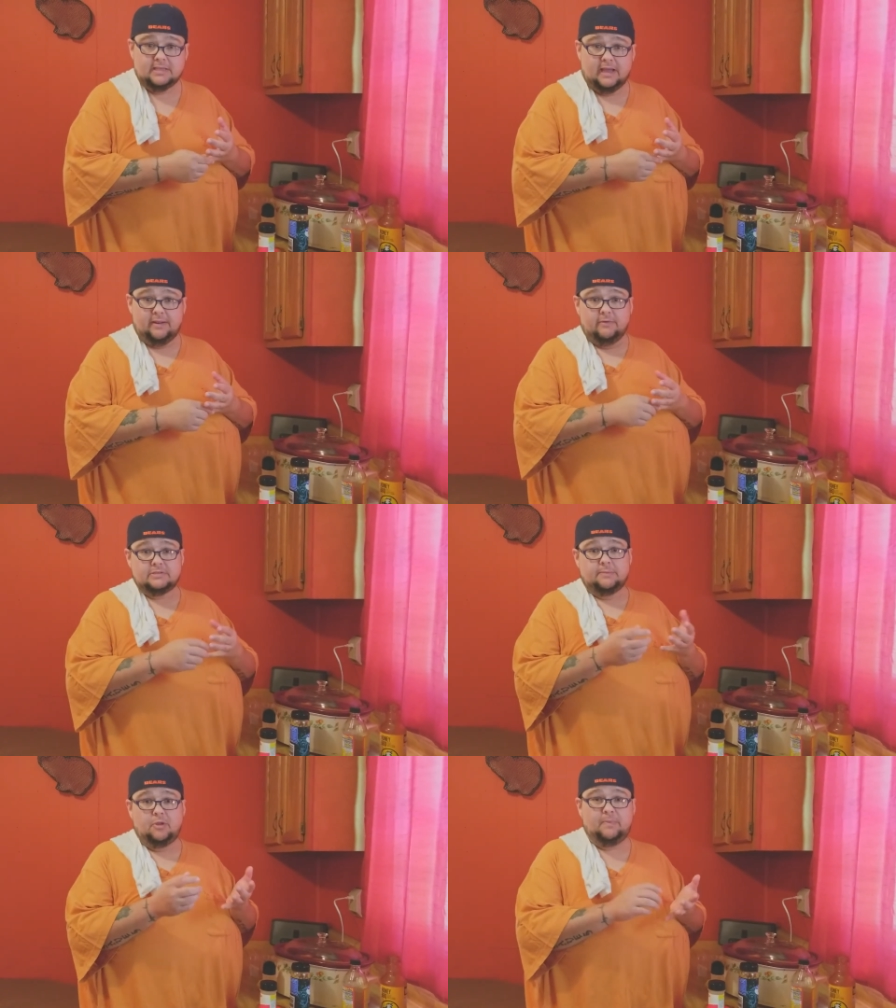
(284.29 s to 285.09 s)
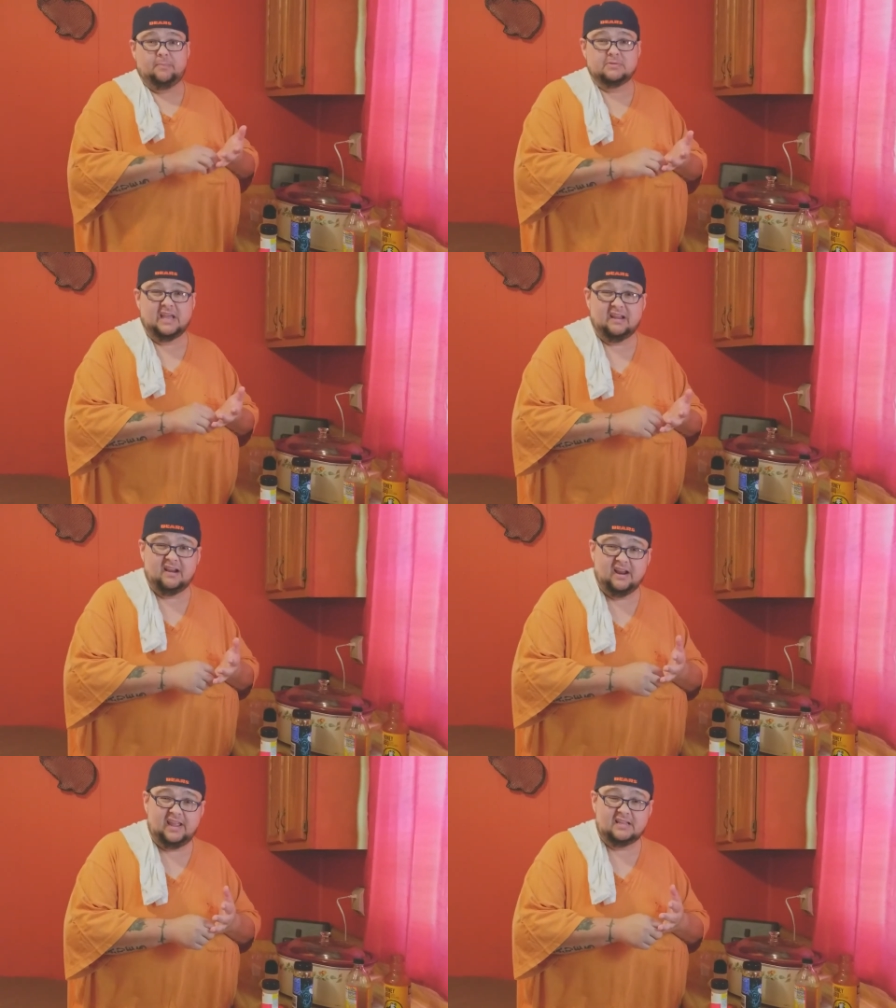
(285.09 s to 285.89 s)
I know some of you people like
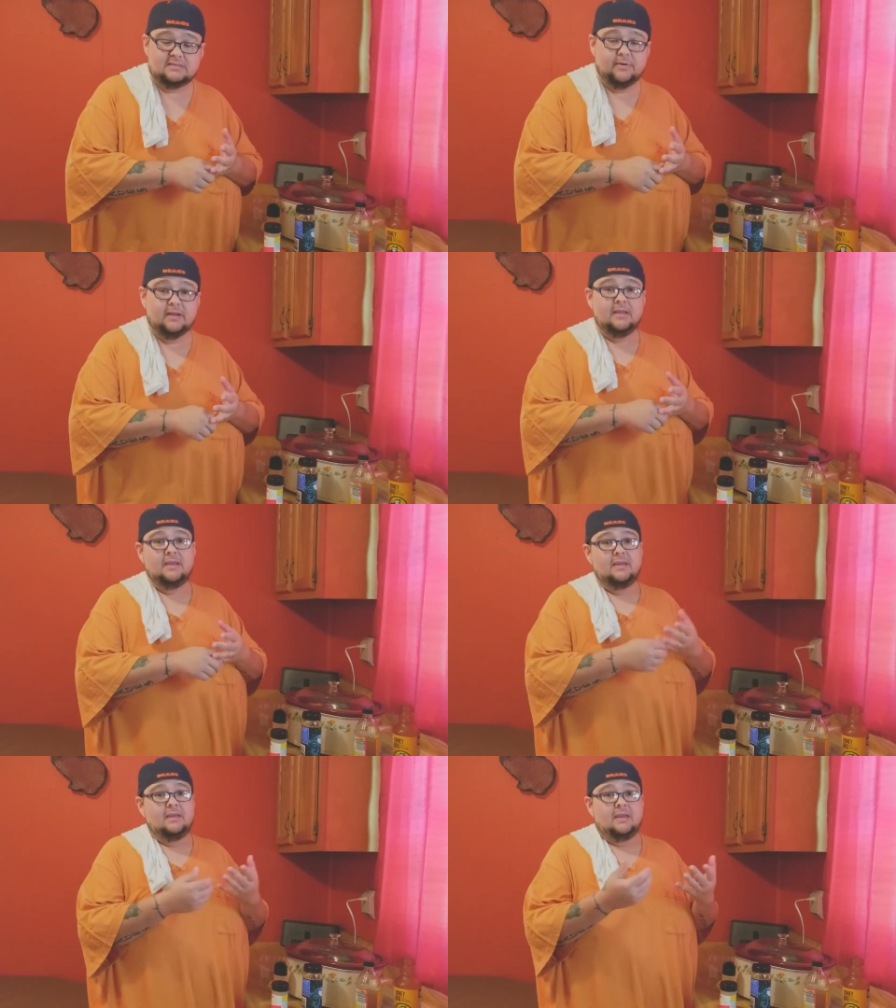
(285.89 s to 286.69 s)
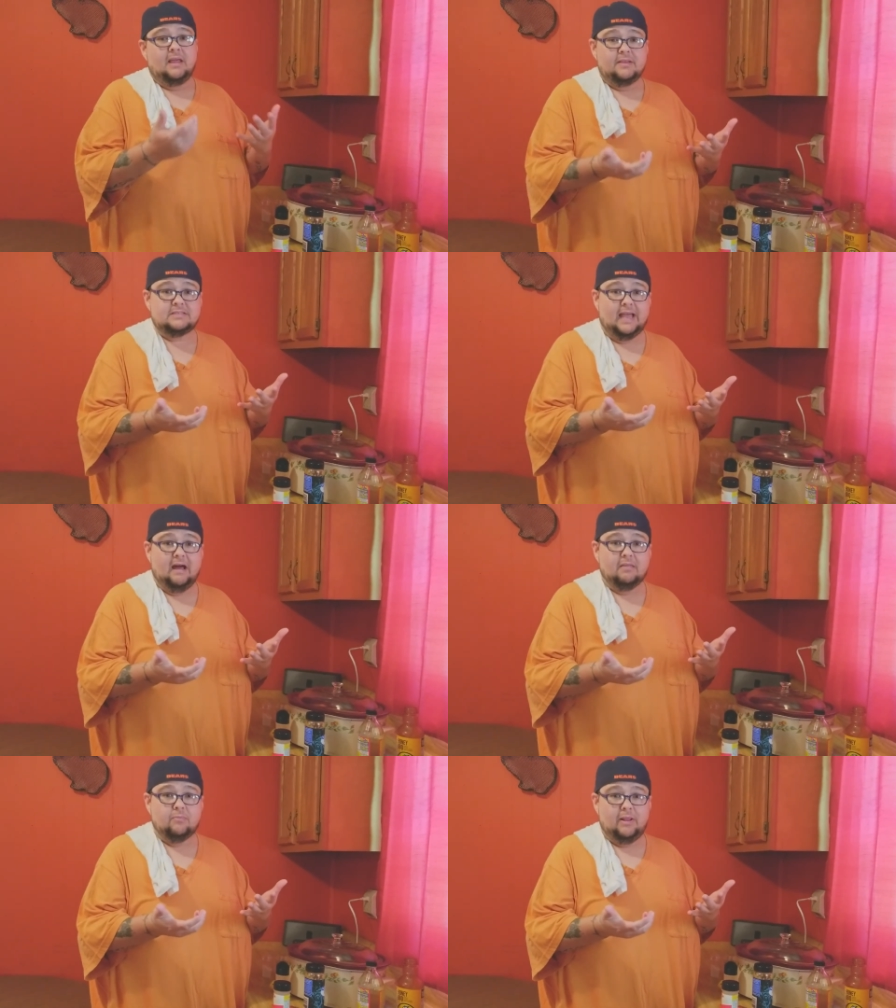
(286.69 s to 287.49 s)
greens, but in the
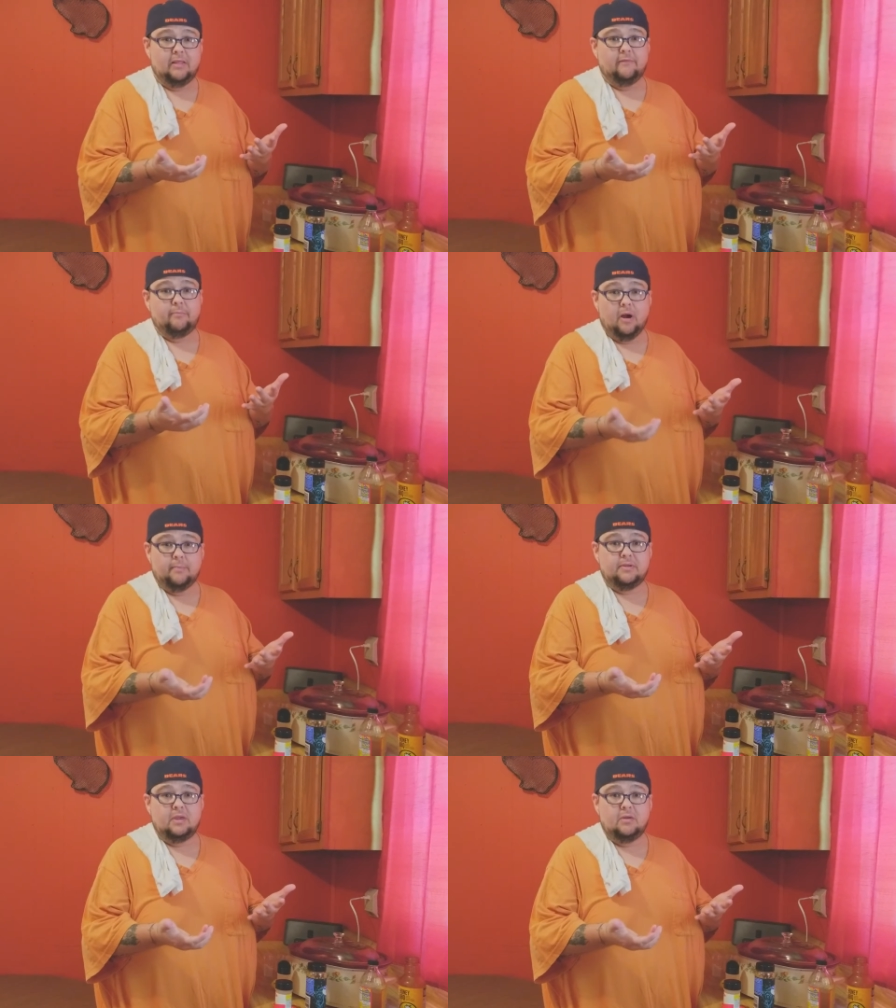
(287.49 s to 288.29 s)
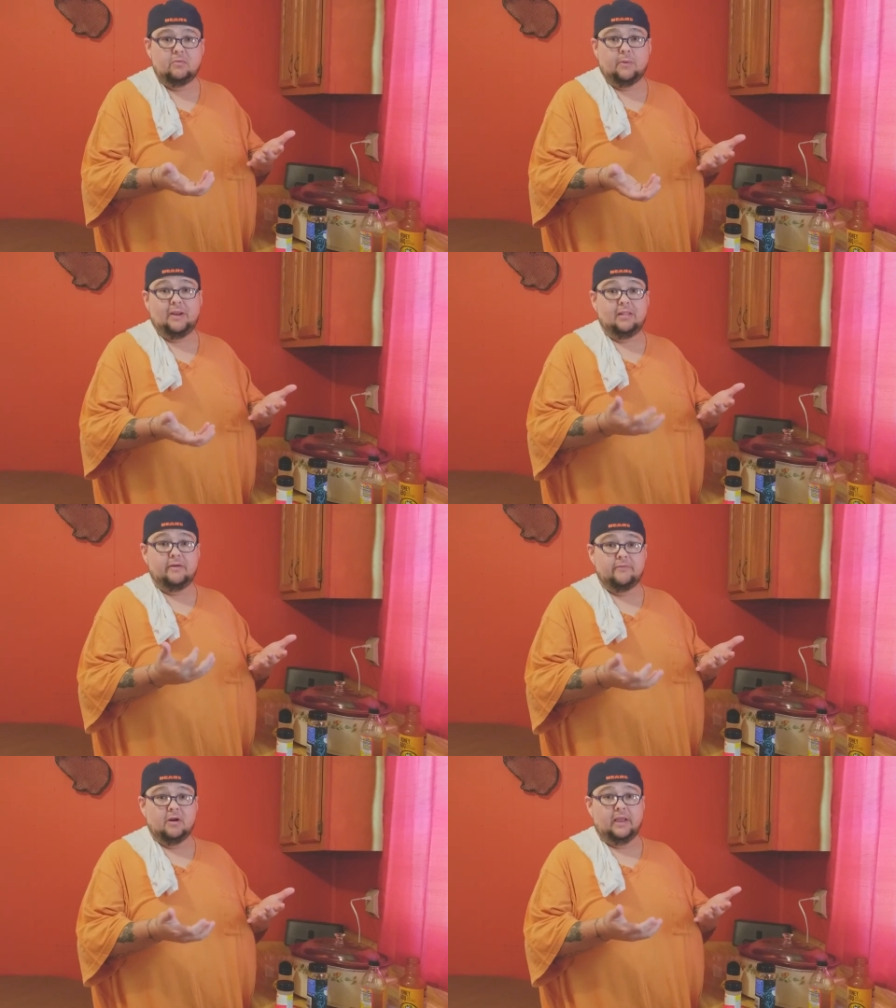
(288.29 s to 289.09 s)
South, we love barbecue and we
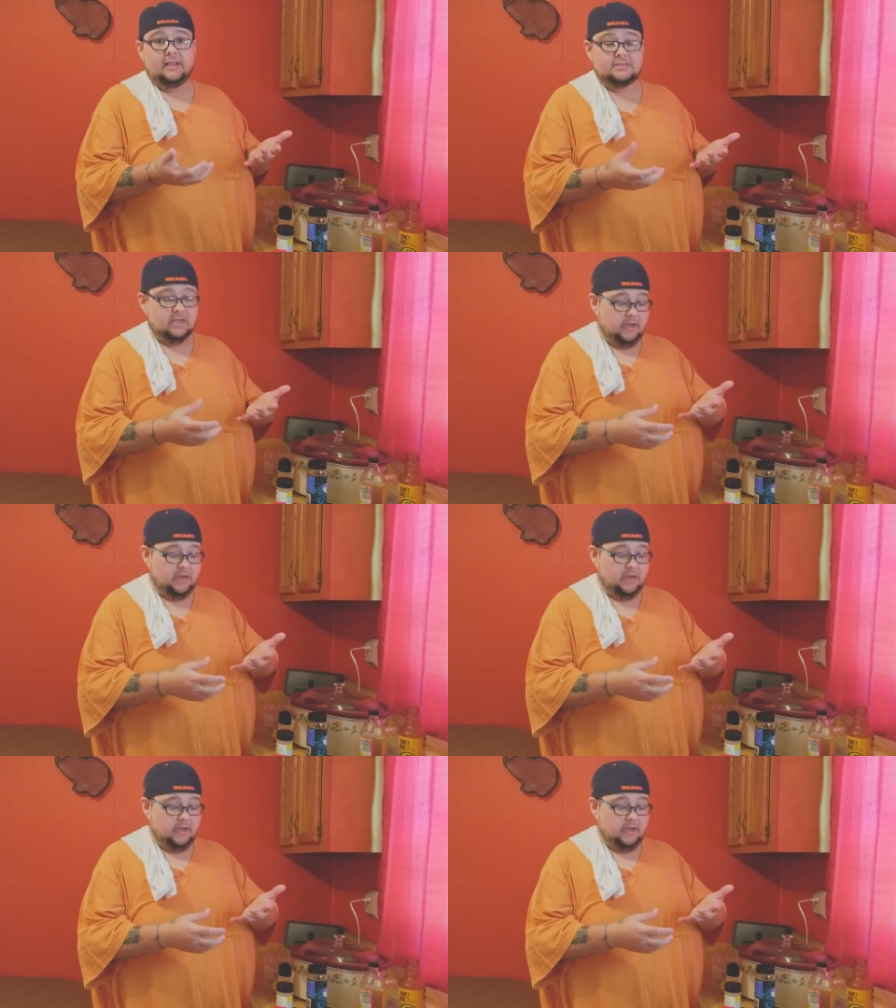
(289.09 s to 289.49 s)
love greens.